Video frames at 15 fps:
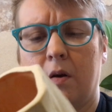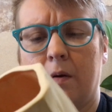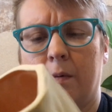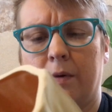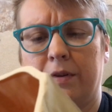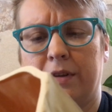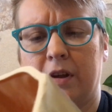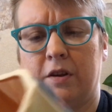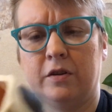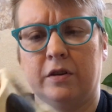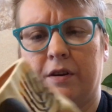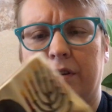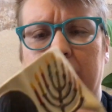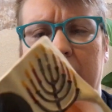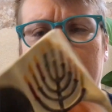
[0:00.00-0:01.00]
was
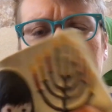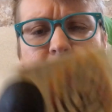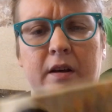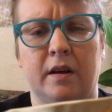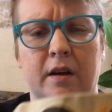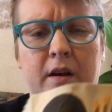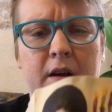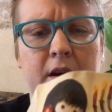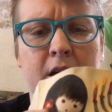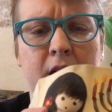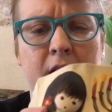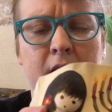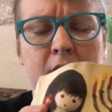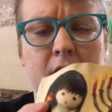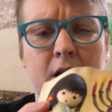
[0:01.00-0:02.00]
interesting.
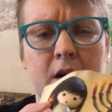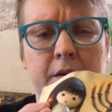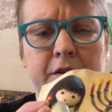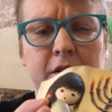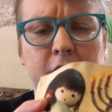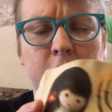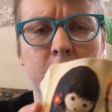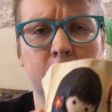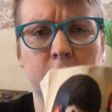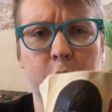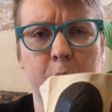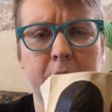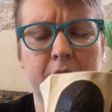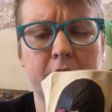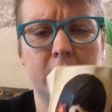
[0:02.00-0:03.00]
It's a little
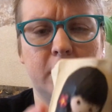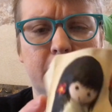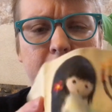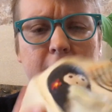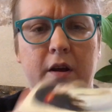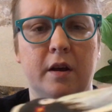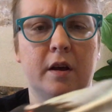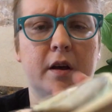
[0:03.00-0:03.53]
luminary.